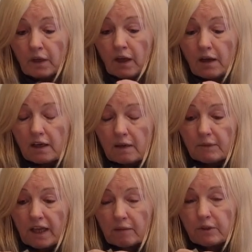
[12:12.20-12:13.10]

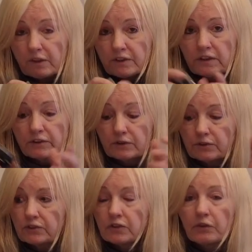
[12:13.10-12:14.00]
And because these are
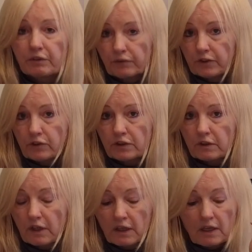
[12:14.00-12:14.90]
so efficient.
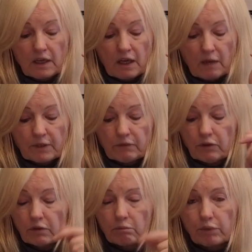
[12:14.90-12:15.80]
I mean, if
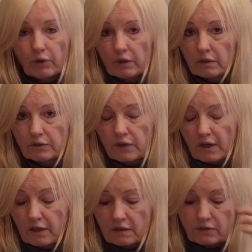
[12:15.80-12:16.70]
you can boil
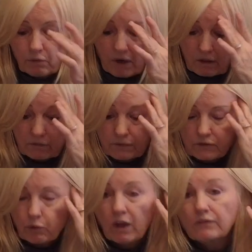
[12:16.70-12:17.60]

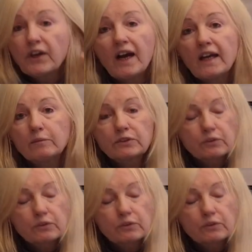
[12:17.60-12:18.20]
12 times,